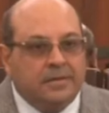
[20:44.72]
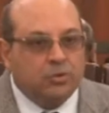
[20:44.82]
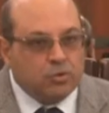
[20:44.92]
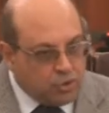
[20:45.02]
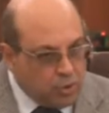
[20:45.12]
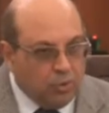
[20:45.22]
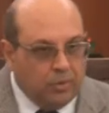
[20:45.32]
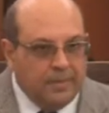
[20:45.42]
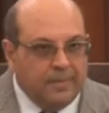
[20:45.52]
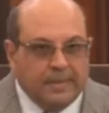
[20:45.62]
to show
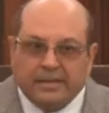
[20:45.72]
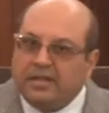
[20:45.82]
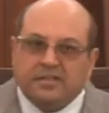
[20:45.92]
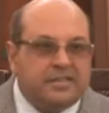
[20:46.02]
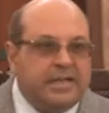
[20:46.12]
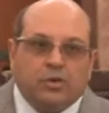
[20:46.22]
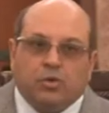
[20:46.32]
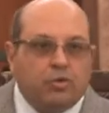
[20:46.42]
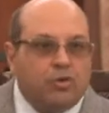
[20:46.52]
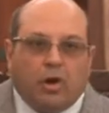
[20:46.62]
that the seat
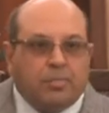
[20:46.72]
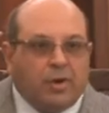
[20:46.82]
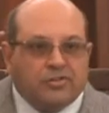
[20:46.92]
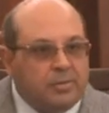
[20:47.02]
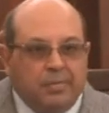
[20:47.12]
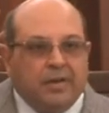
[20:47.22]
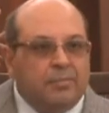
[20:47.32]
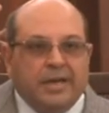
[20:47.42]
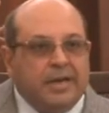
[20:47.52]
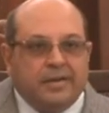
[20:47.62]
could not possibly have
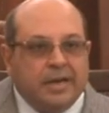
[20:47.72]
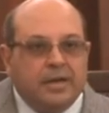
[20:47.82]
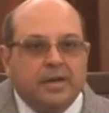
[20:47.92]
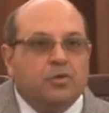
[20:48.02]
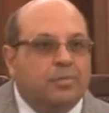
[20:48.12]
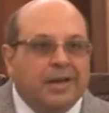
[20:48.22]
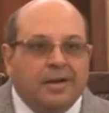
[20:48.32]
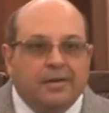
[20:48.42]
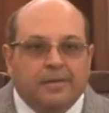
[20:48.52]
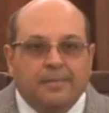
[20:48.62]
been intended to be
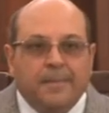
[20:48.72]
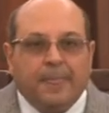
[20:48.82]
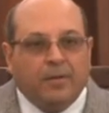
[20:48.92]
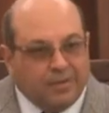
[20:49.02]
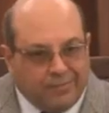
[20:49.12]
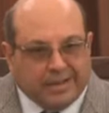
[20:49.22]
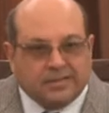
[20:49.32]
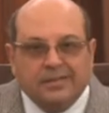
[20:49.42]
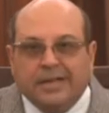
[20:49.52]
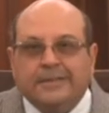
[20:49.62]
London on the facts
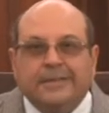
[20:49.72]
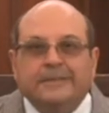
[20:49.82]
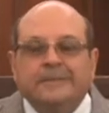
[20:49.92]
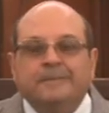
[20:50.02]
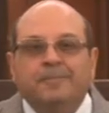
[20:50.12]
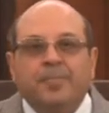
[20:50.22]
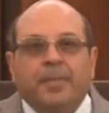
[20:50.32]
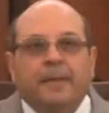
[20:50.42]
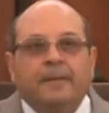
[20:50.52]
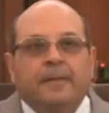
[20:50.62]
of that case.
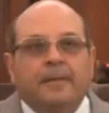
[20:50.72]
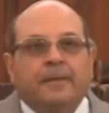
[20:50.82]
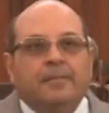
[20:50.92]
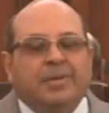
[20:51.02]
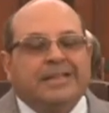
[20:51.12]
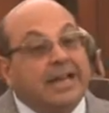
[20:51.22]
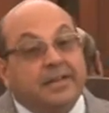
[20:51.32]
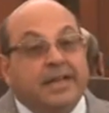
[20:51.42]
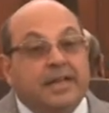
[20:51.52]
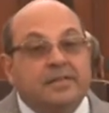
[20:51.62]
But
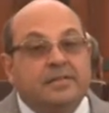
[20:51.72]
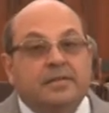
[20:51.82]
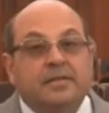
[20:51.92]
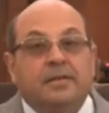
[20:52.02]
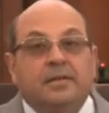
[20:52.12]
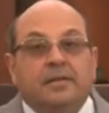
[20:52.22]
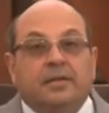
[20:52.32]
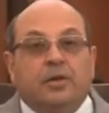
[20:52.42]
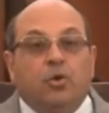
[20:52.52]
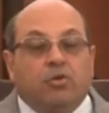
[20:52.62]
that case
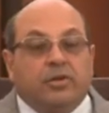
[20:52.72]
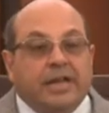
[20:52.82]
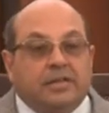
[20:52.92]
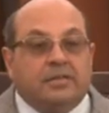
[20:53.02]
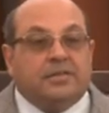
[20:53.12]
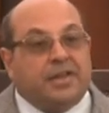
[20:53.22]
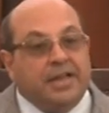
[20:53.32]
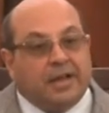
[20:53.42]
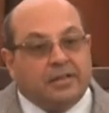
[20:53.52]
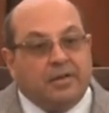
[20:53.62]
looked at three
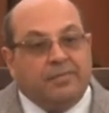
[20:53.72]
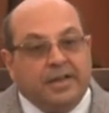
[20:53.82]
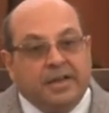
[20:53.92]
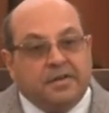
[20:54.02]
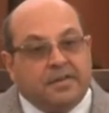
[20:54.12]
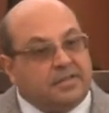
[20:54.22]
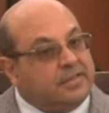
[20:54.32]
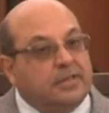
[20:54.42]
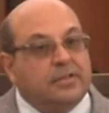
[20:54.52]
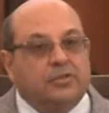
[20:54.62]
other very
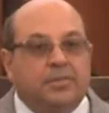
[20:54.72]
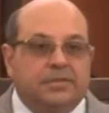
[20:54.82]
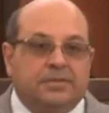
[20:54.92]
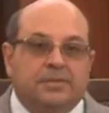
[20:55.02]
interesting judgments.